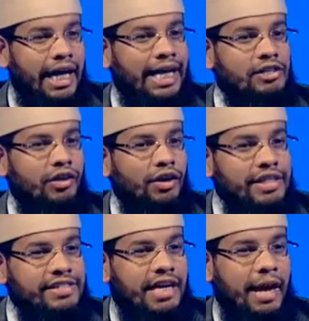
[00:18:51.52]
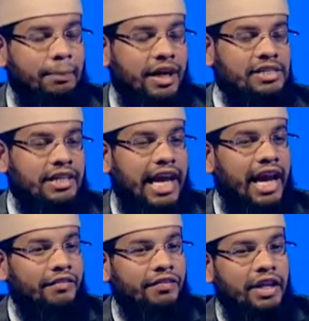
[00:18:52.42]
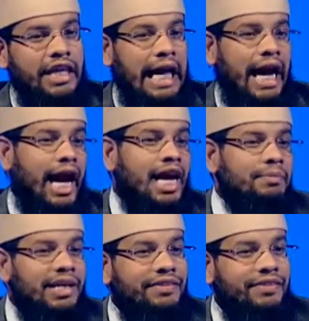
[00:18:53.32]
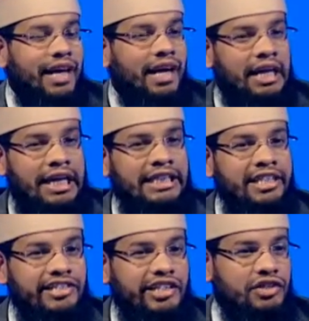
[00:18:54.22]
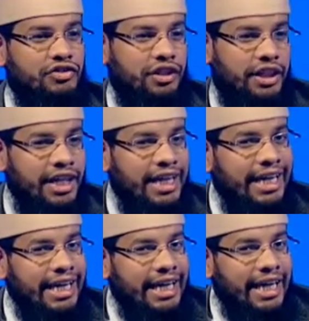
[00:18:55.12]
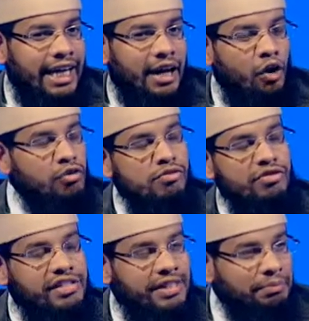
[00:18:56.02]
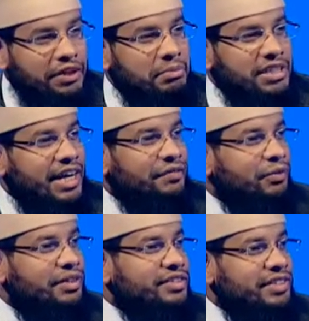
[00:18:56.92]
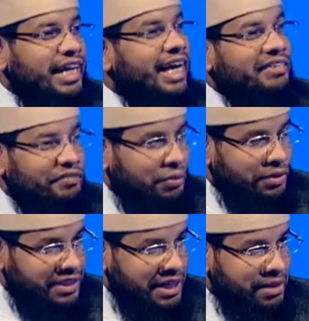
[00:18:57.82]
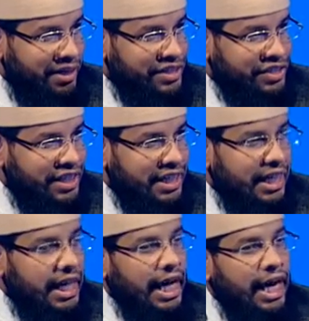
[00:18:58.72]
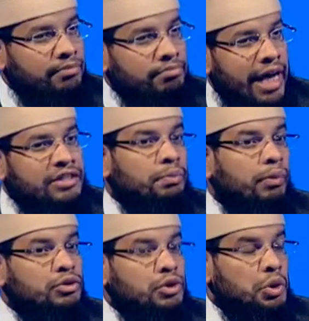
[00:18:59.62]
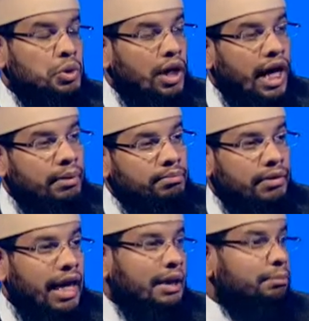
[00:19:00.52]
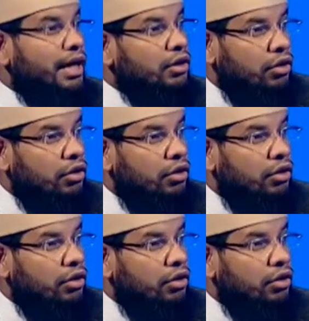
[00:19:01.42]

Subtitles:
As long as a person, I believe in this country, almost pretty much everyone can afford a marriage. As opposed to like back